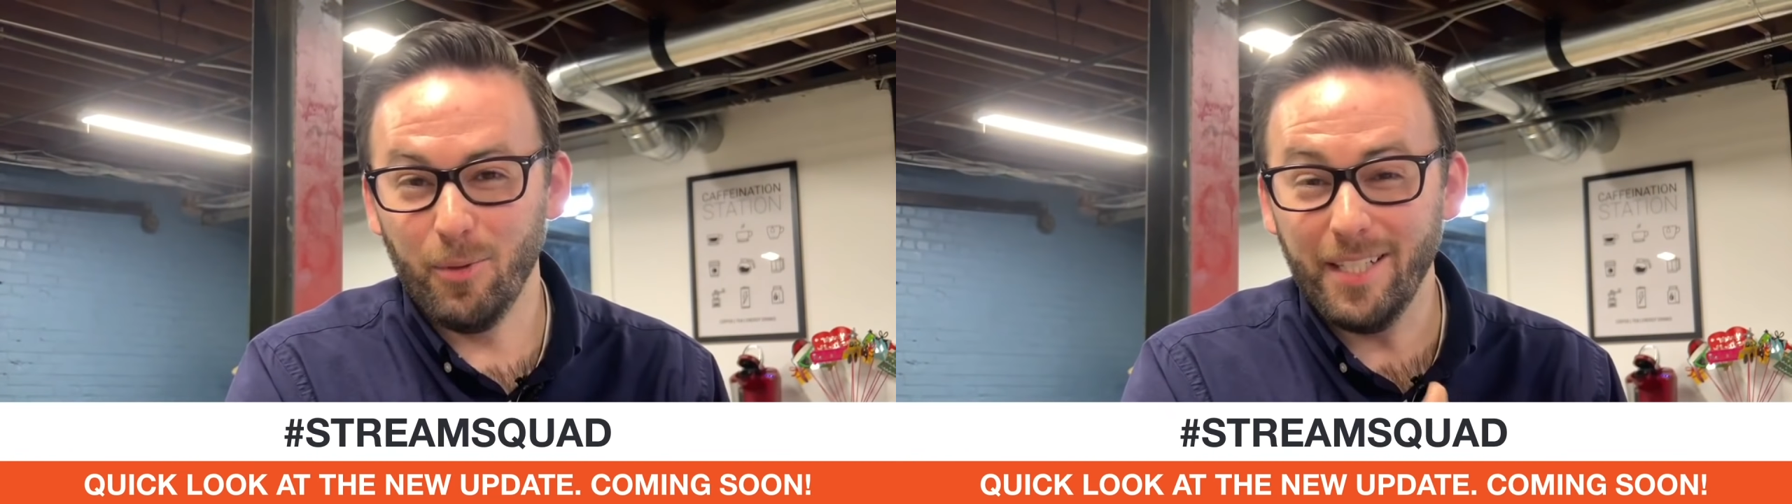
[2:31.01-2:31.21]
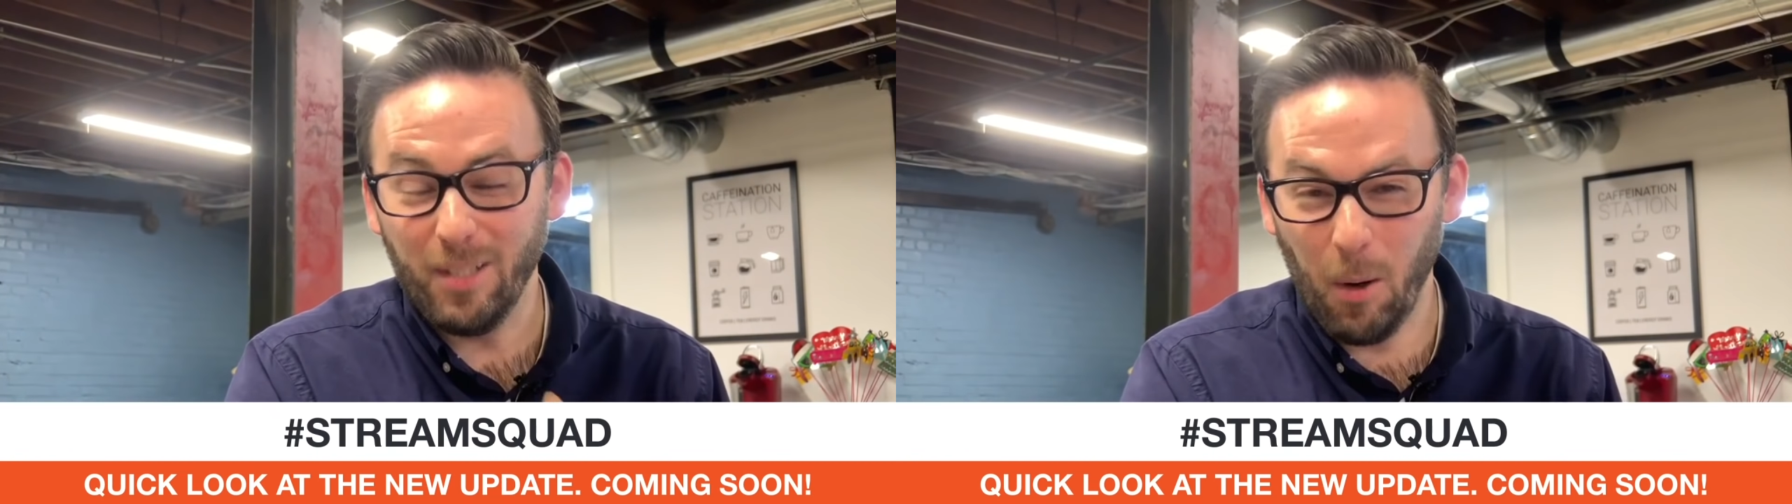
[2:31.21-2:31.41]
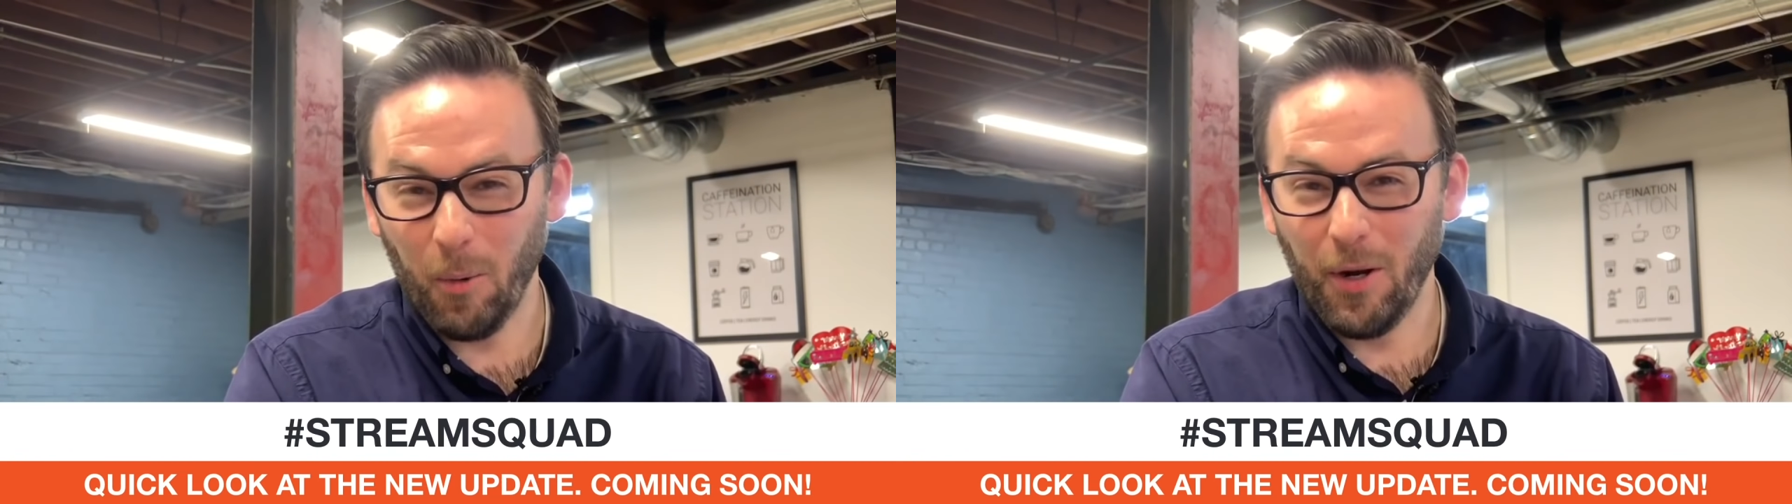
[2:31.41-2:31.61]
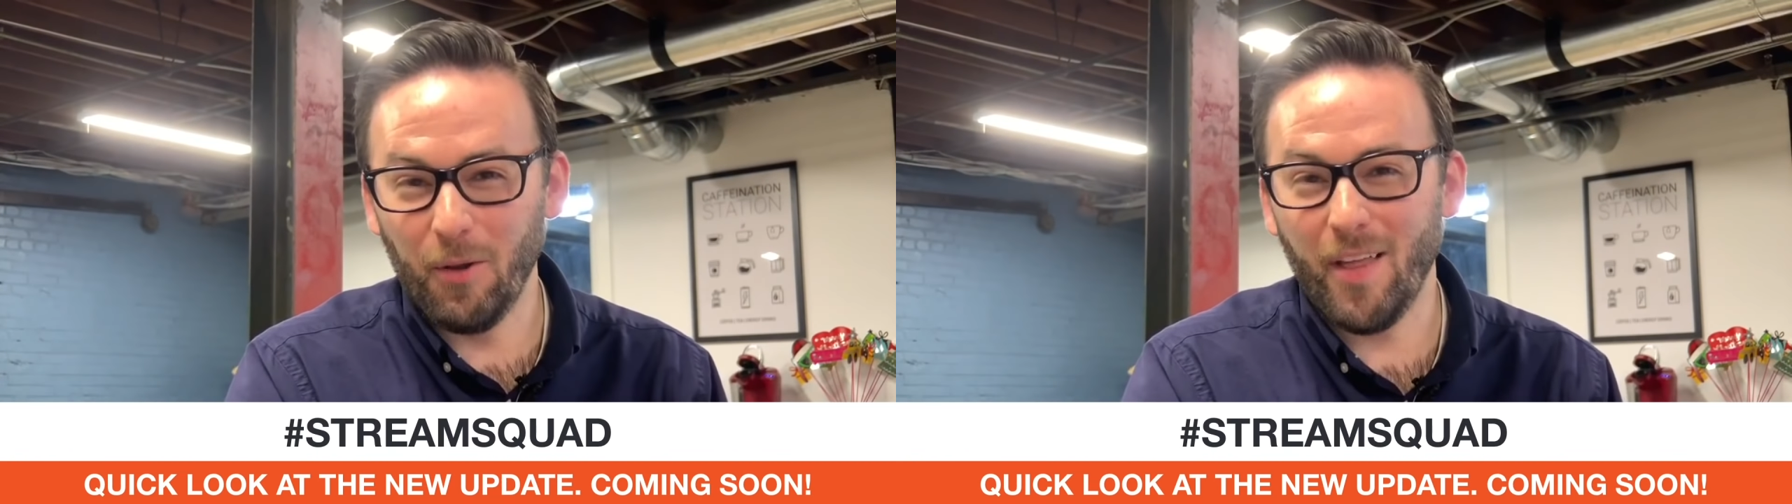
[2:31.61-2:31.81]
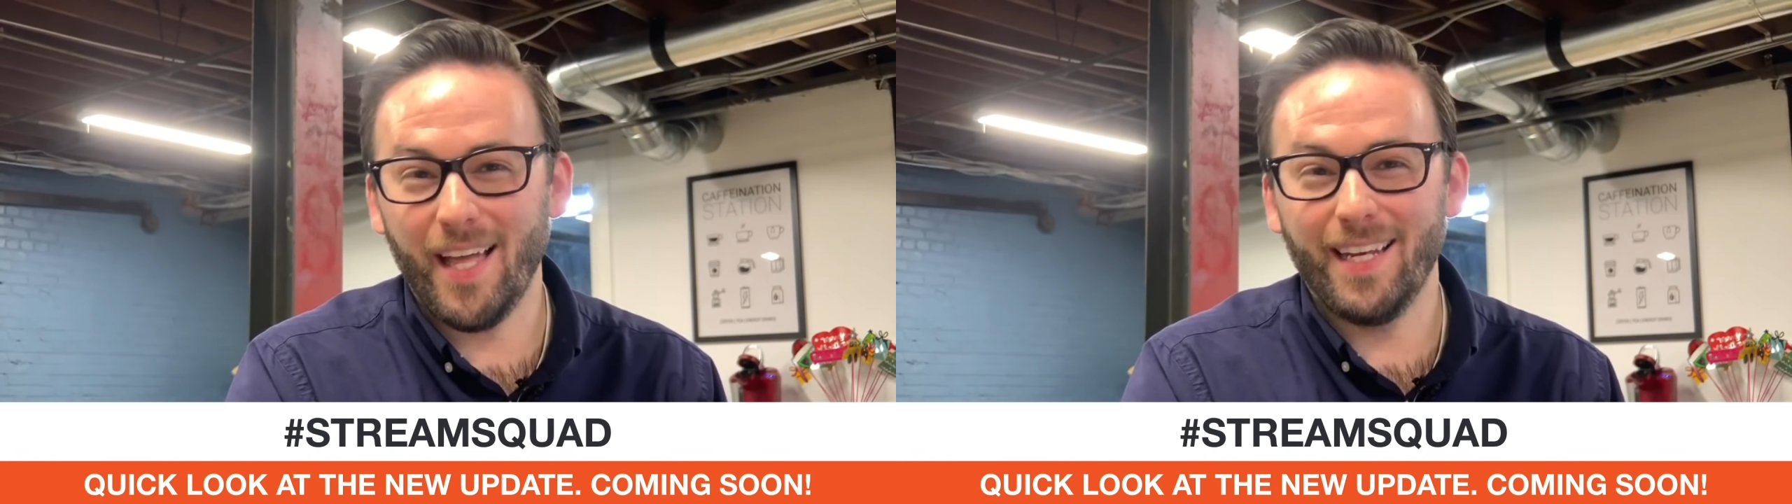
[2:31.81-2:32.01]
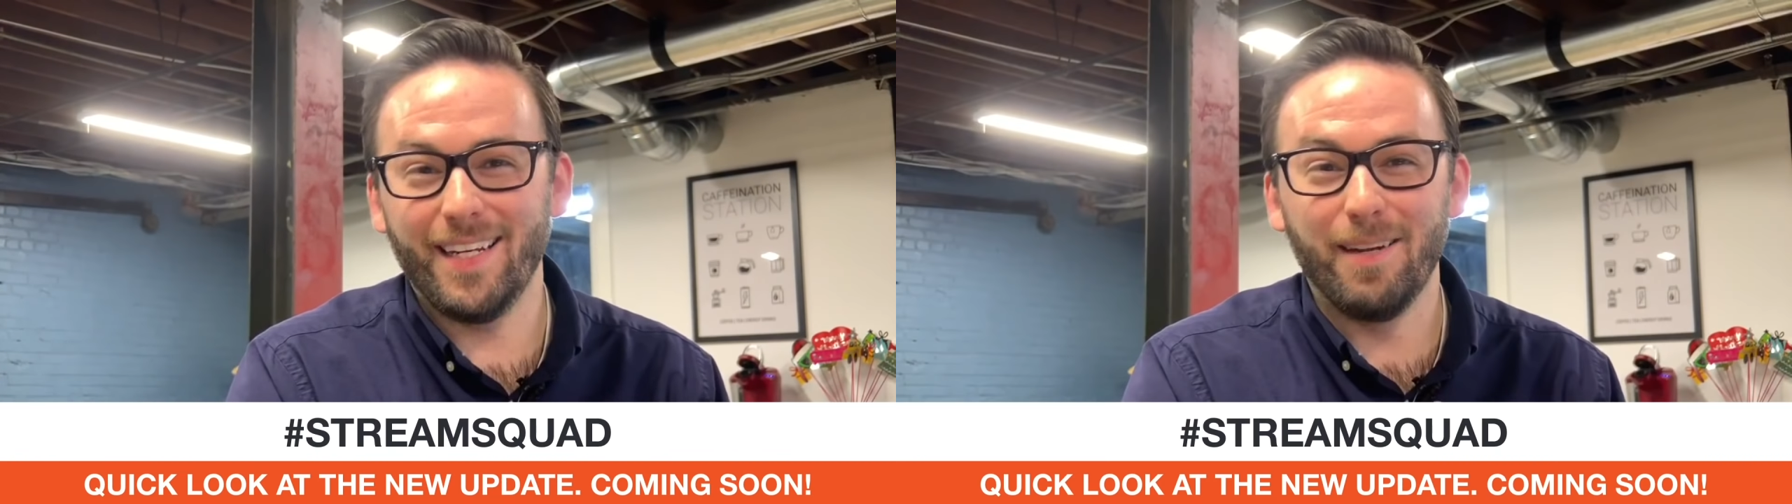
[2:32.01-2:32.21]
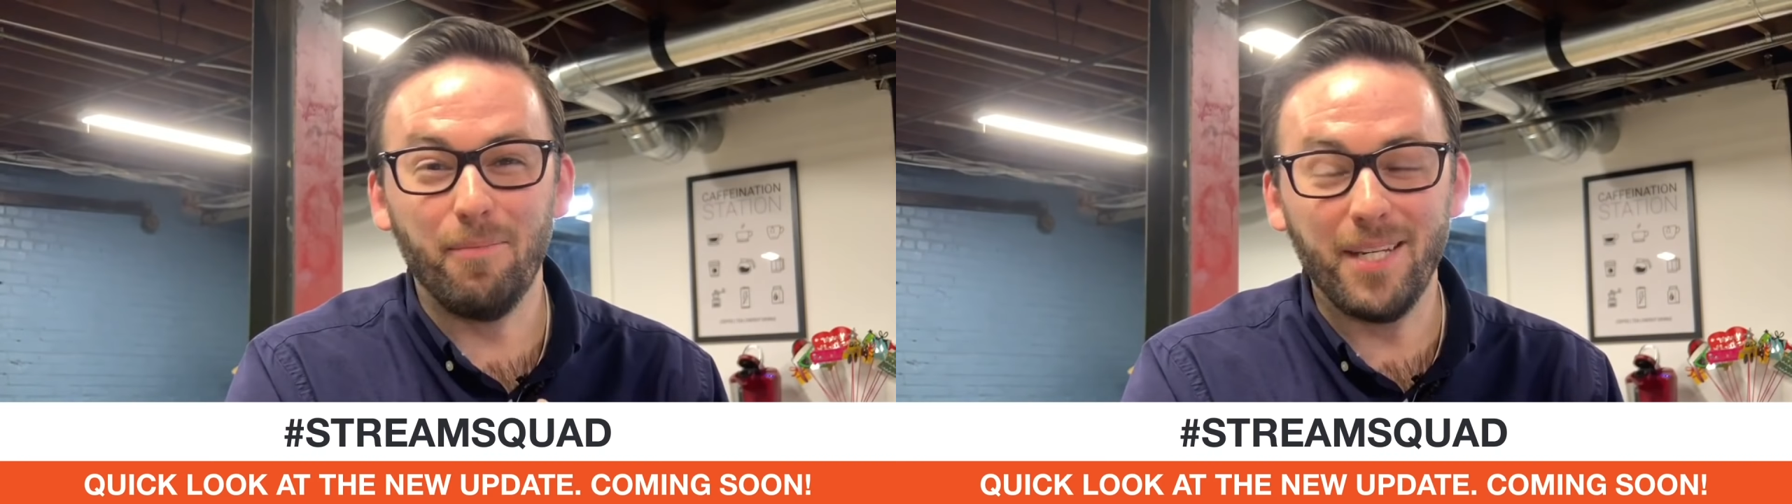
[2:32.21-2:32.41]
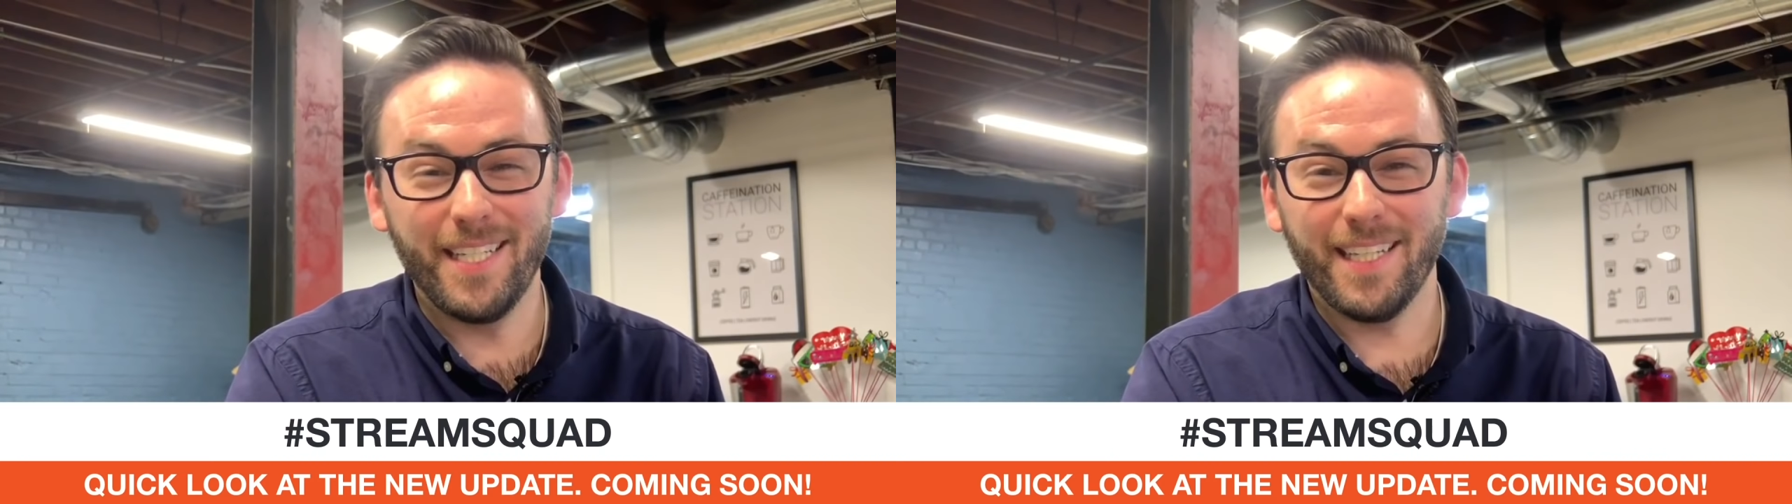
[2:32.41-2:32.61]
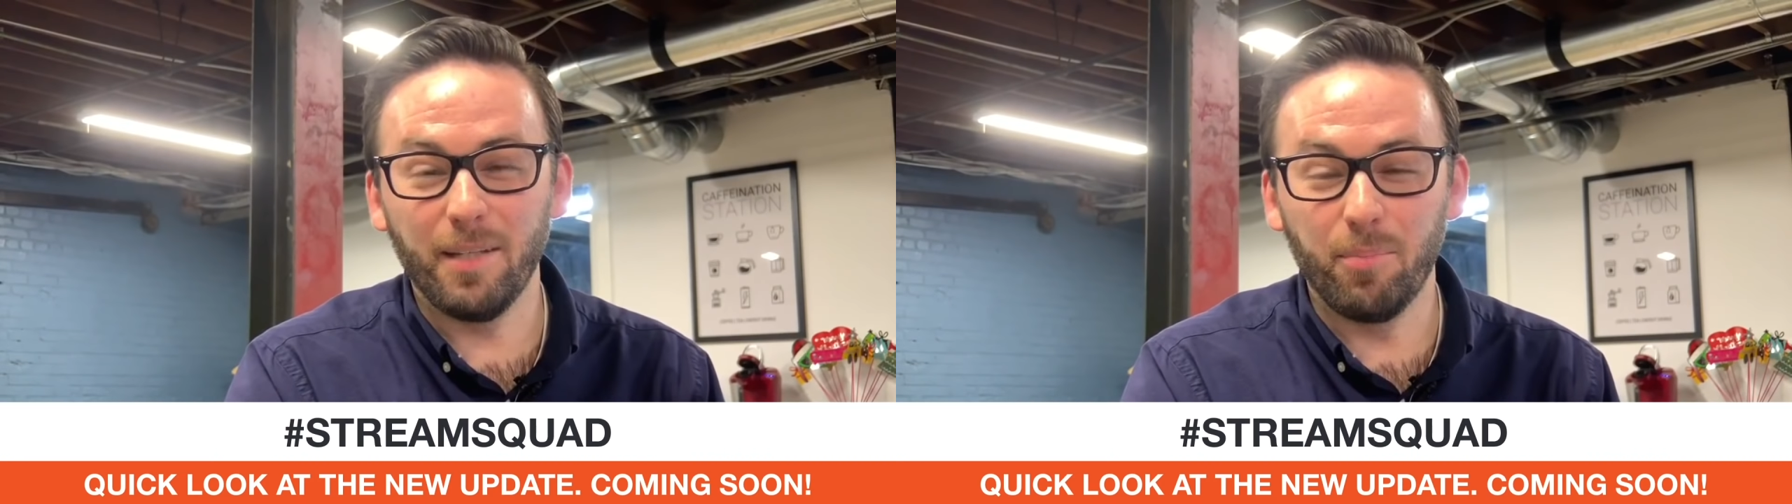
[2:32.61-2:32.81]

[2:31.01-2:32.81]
We don't know that immediately,